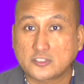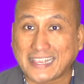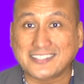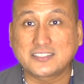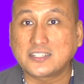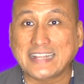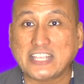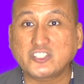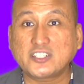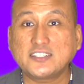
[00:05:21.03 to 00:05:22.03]
Face the
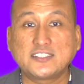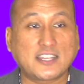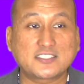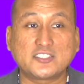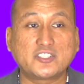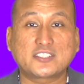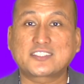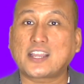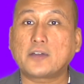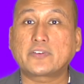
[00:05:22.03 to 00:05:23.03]
Nation doesn't
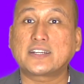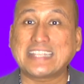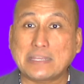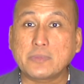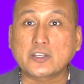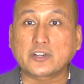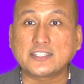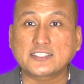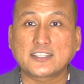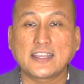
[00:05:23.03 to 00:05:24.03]
just cover
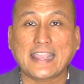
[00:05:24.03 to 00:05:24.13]
immigrants